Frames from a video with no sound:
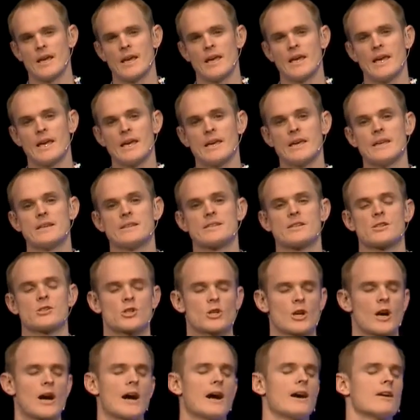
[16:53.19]
he is a
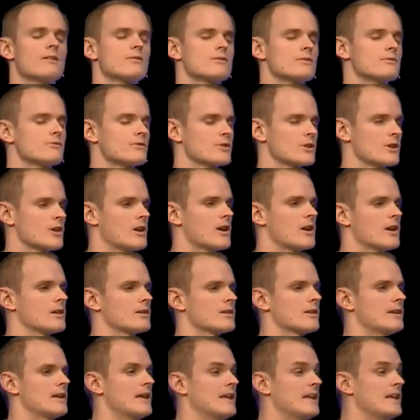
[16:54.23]
child of God,
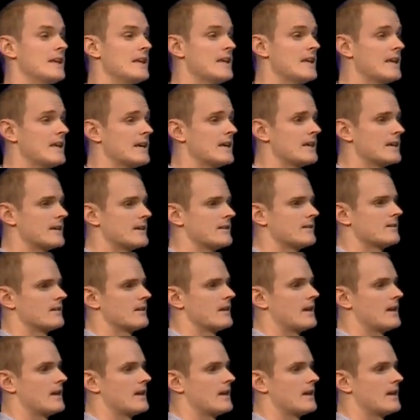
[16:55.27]
an heir,